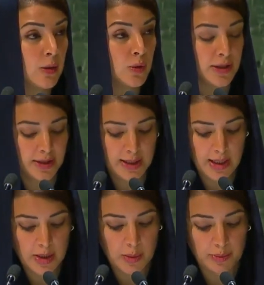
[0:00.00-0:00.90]
We must
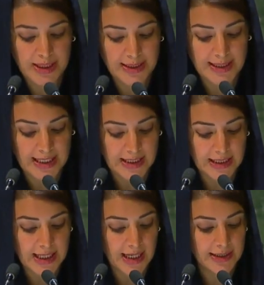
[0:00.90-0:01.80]
never
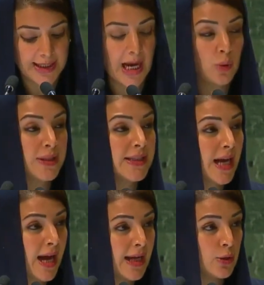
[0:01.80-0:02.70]
tolerate this type of threat,